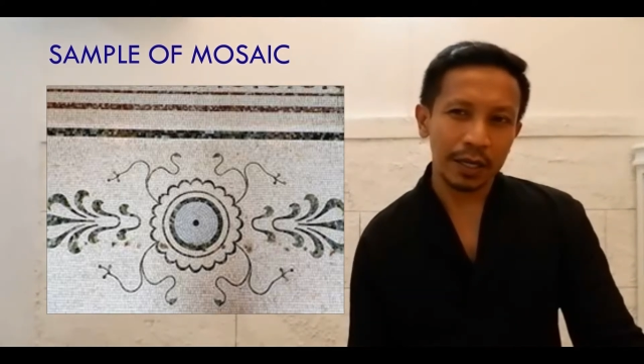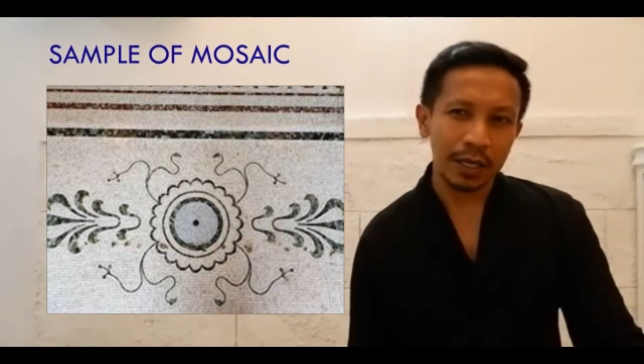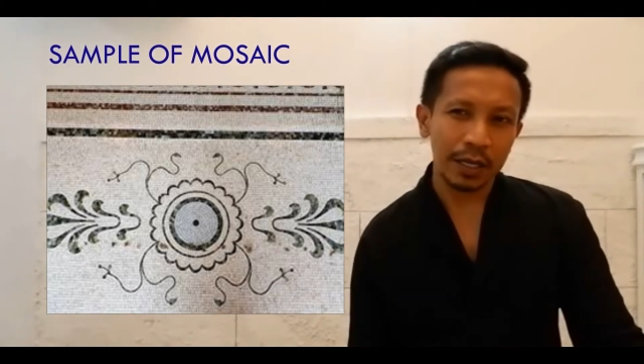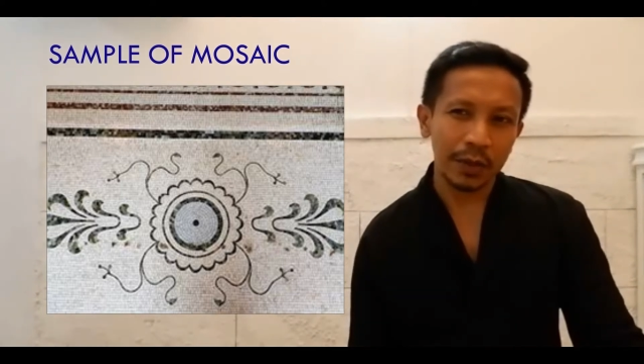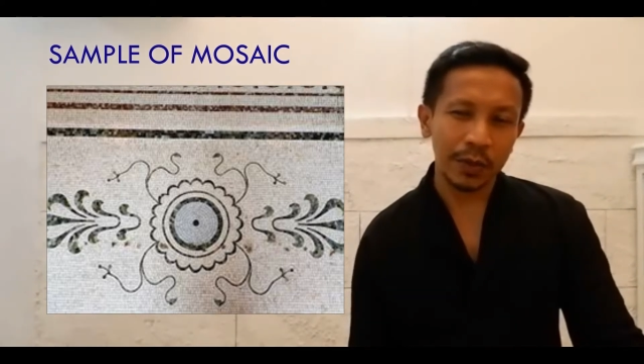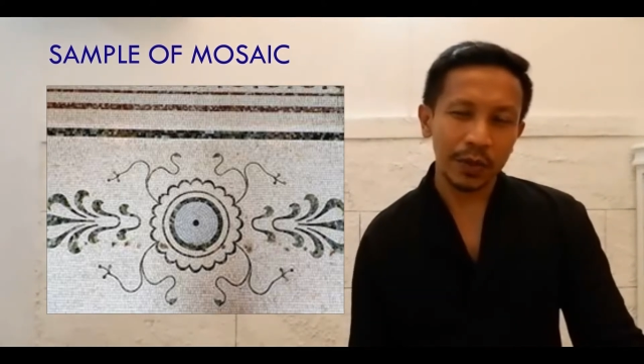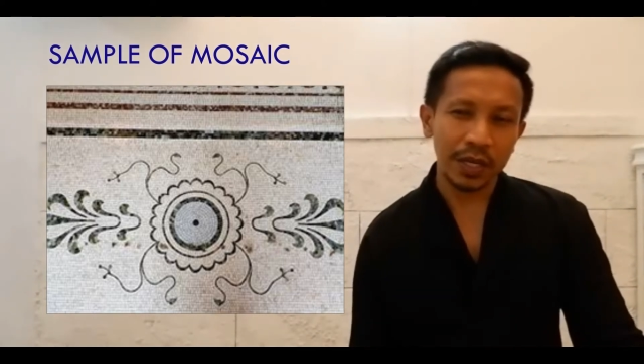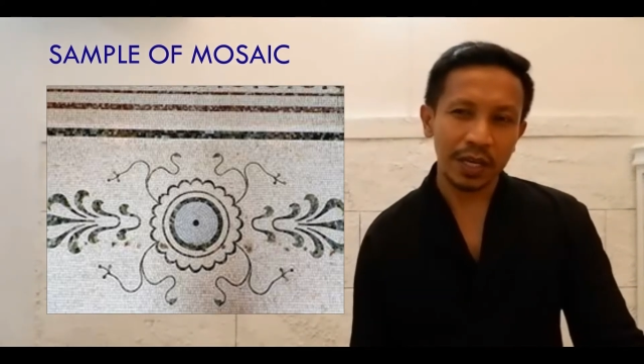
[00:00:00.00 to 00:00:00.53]

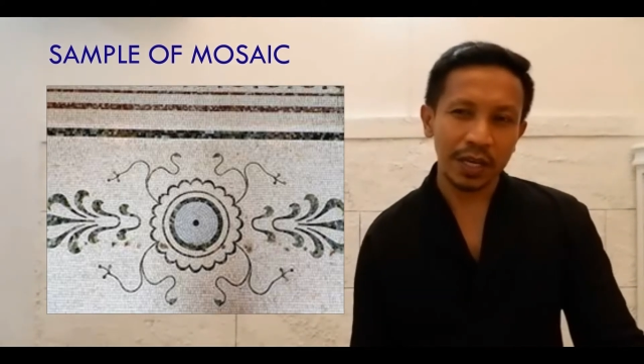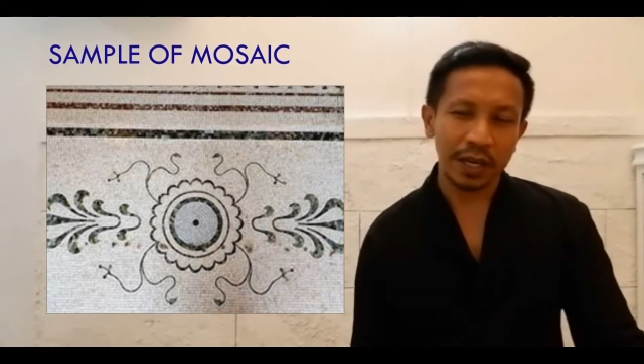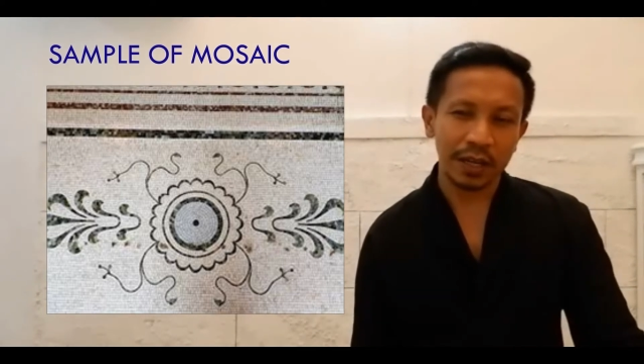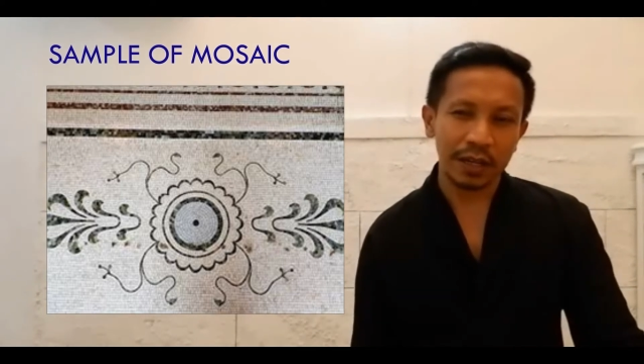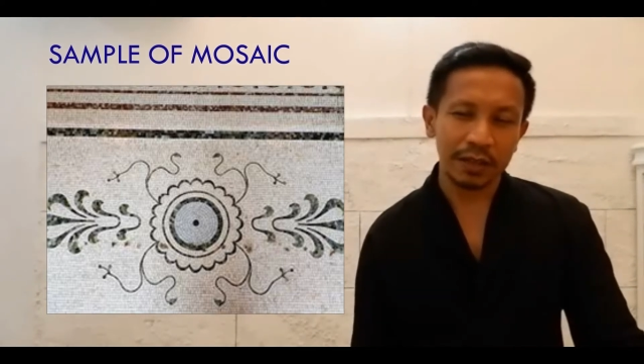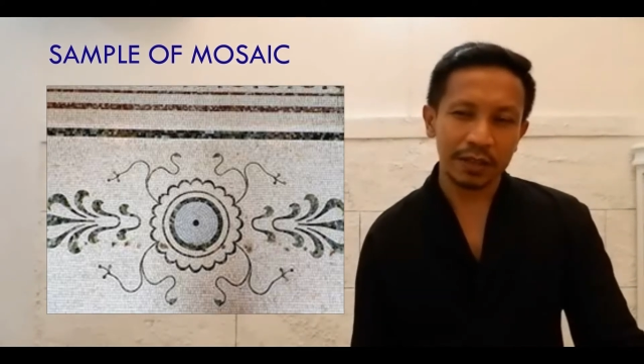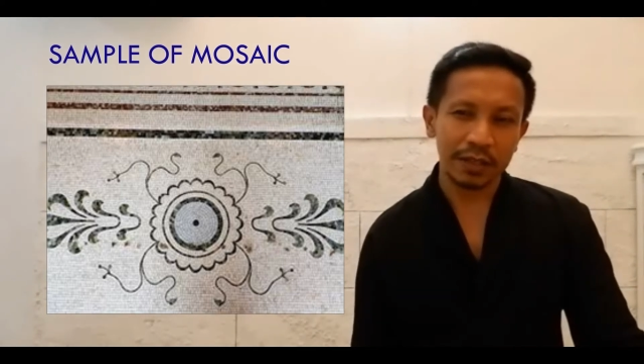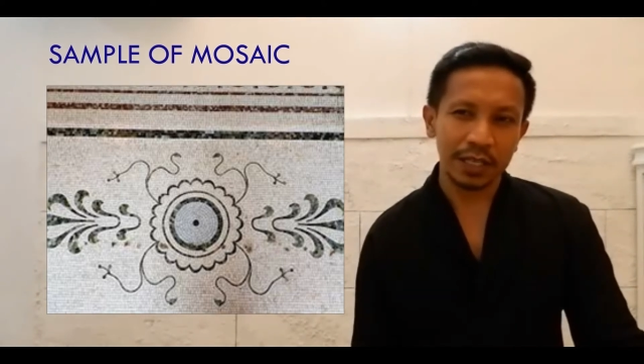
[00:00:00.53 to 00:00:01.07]
looking at
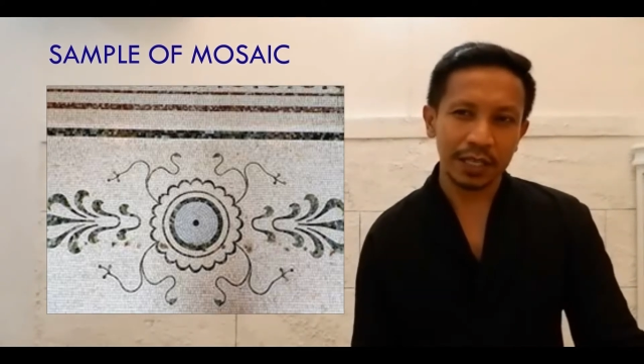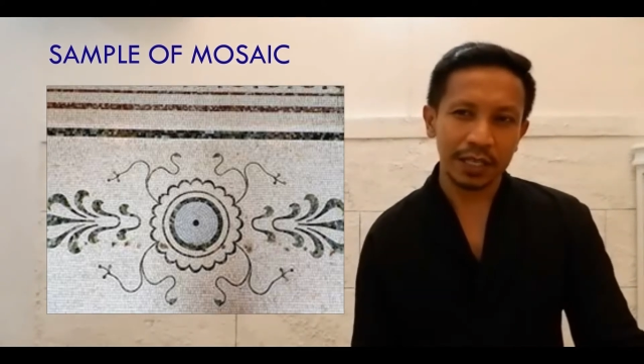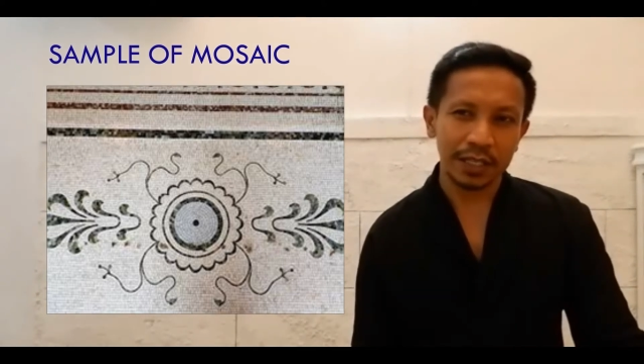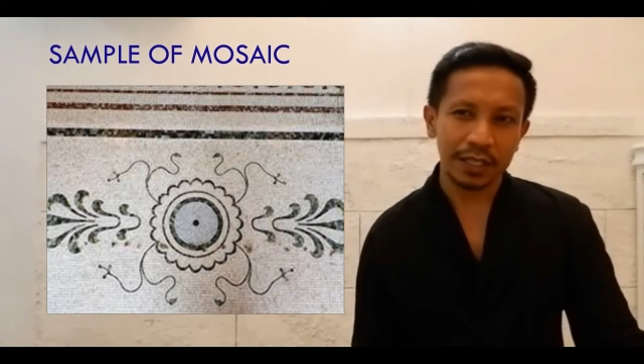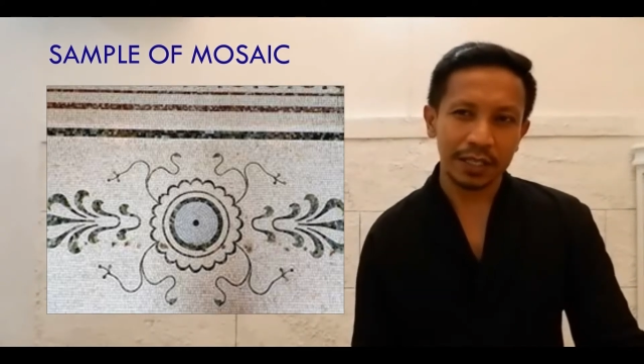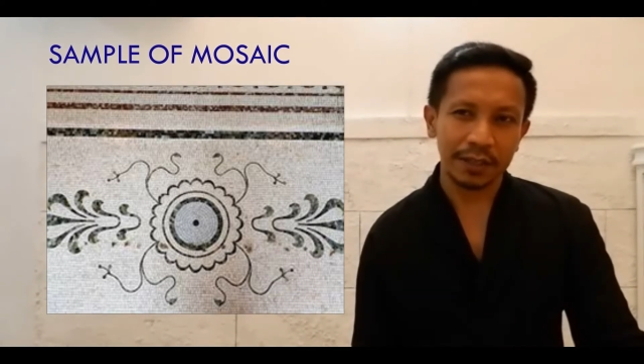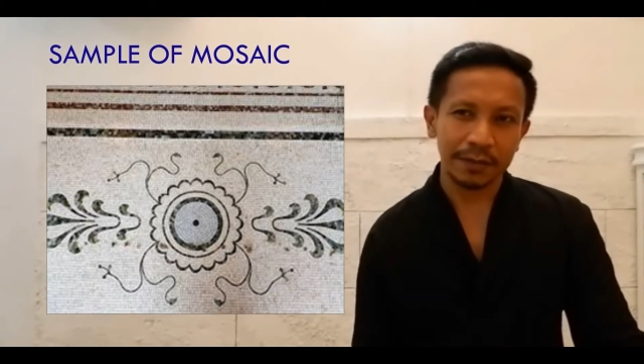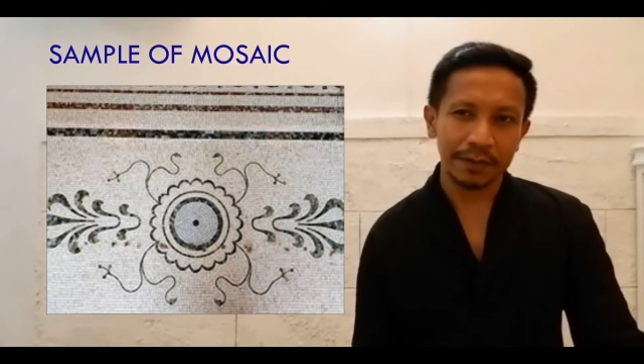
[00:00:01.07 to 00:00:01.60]

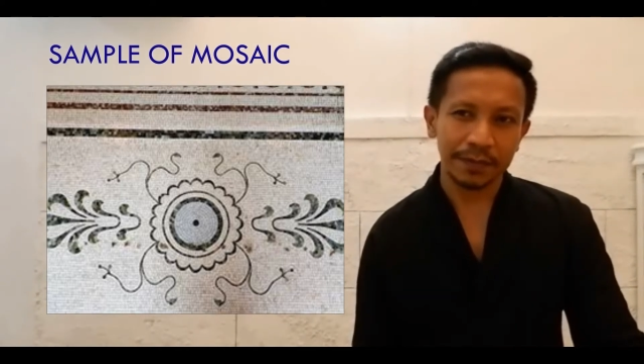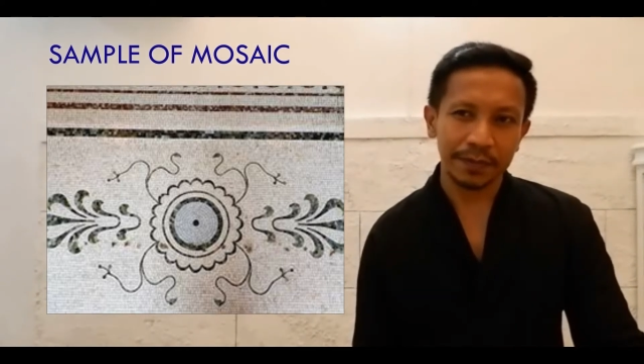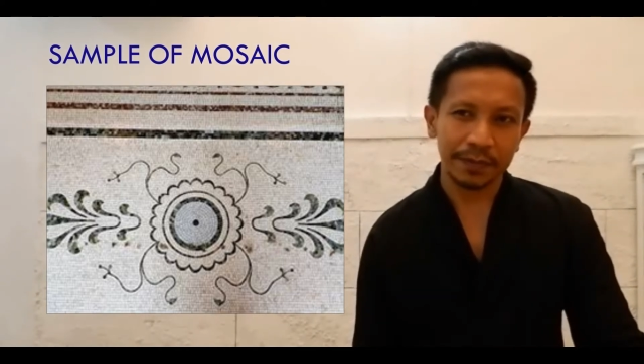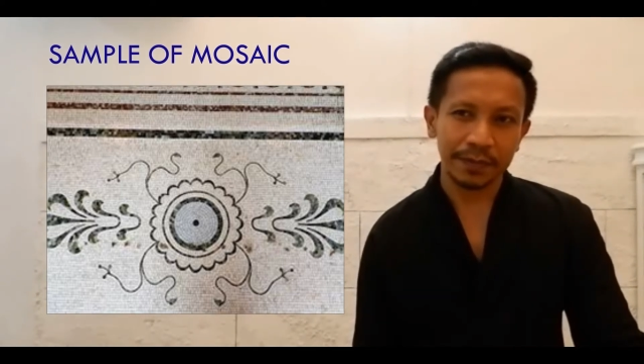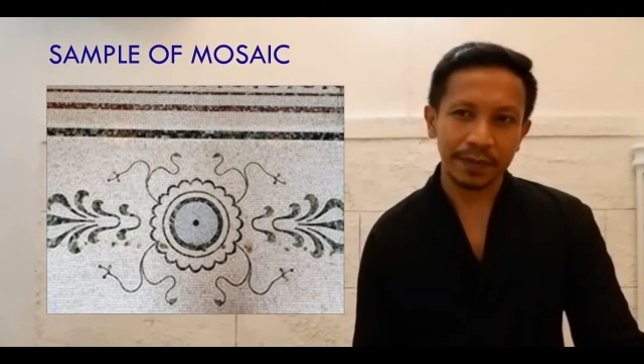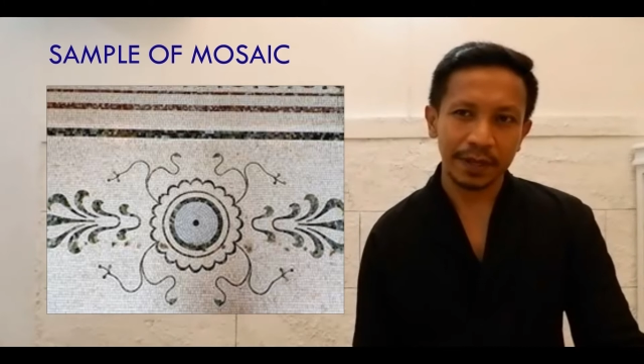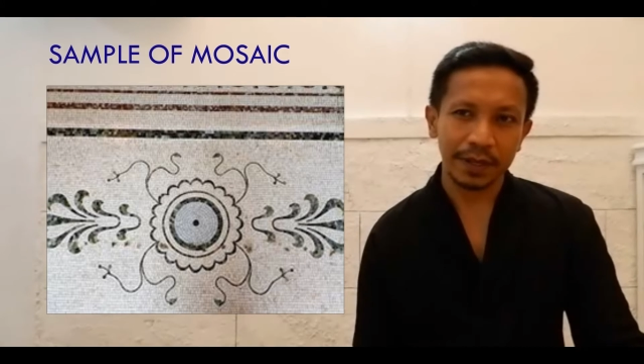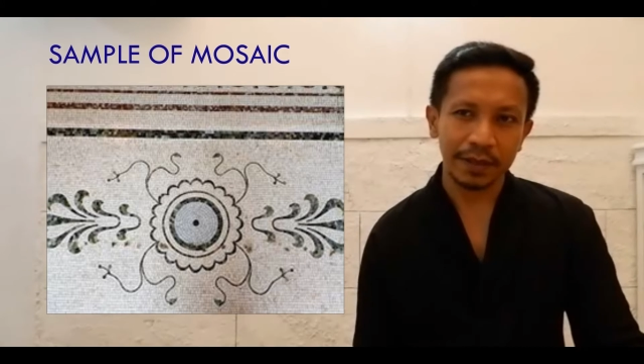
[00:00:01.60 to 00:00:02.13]
it,
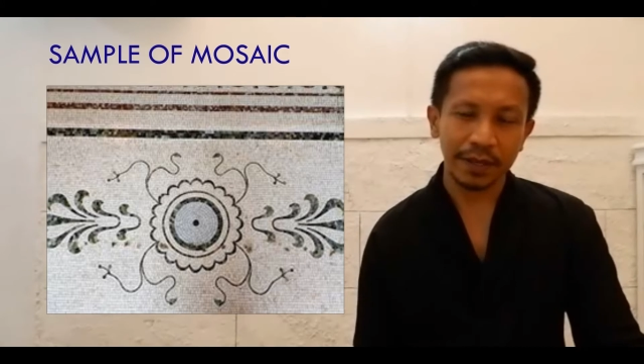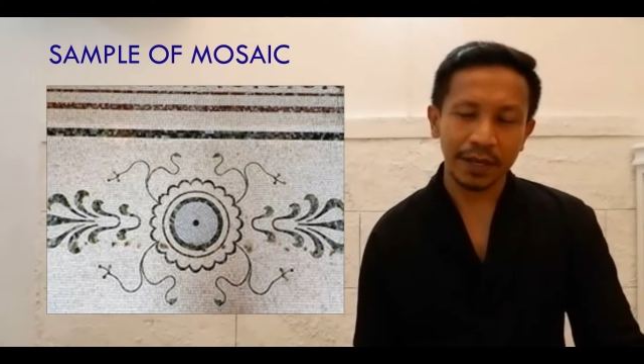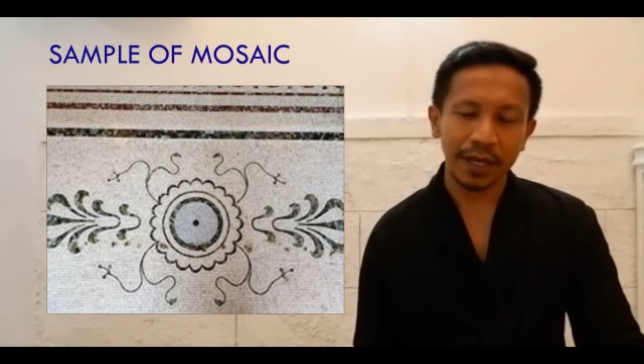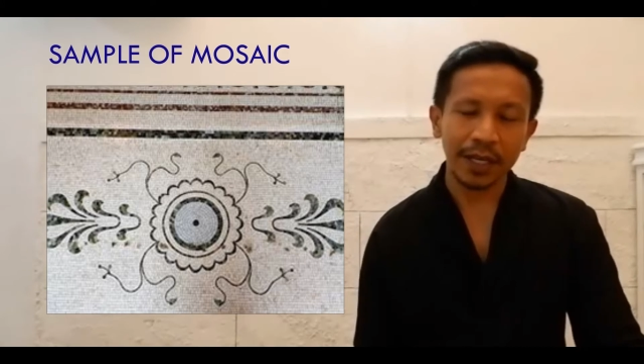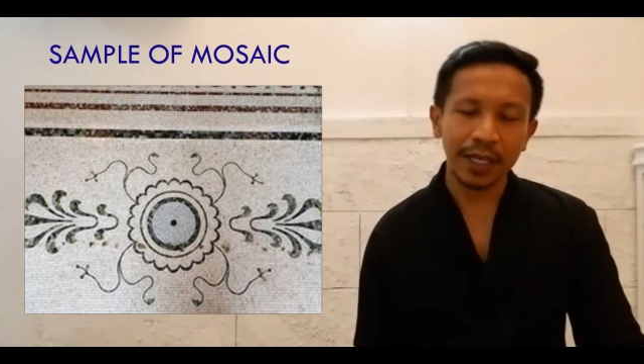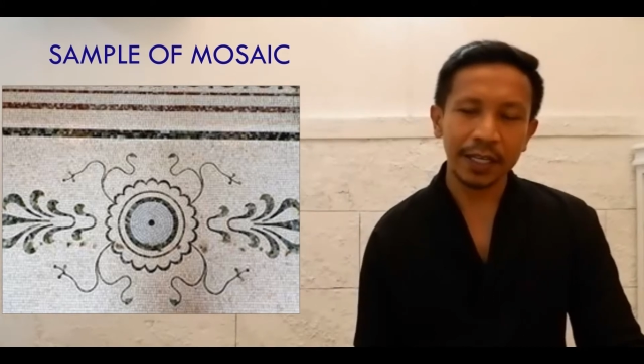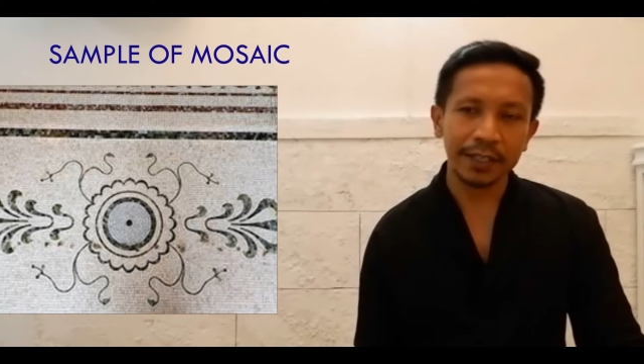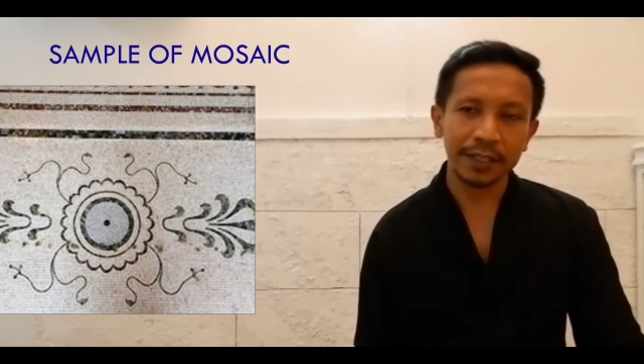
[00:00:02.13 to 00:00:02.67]

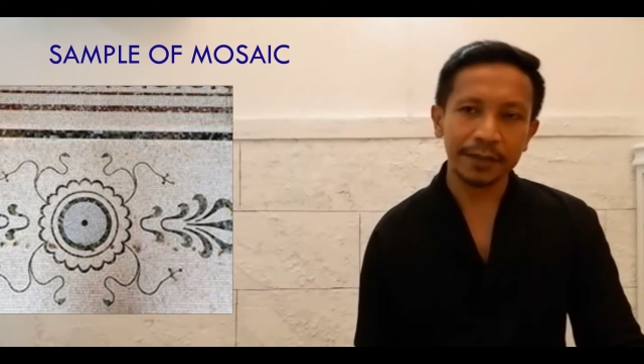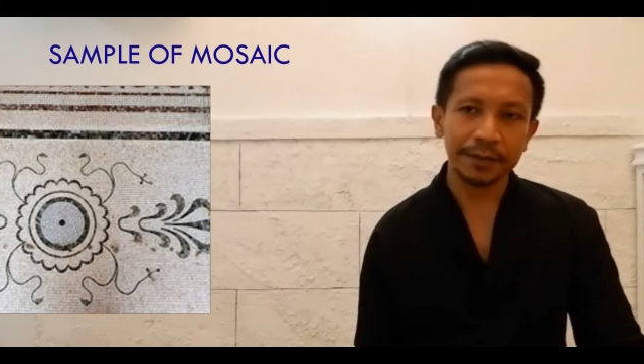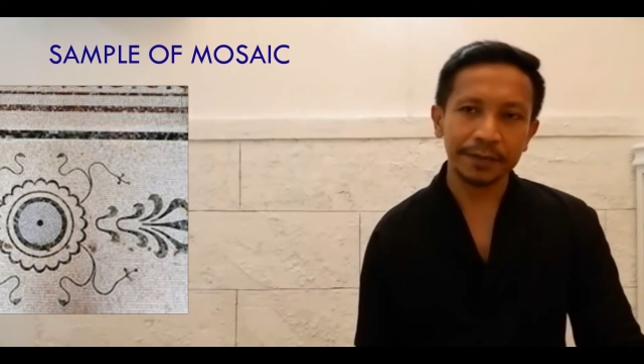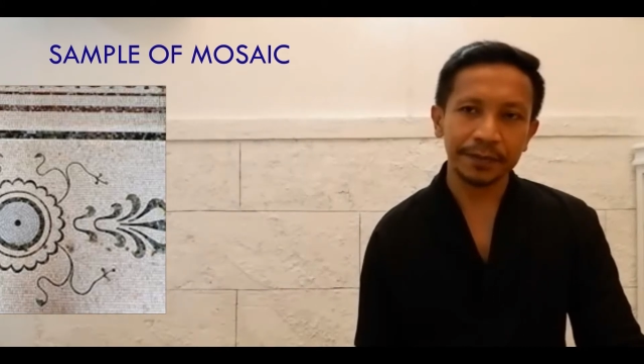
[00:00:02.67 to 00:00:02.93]
right?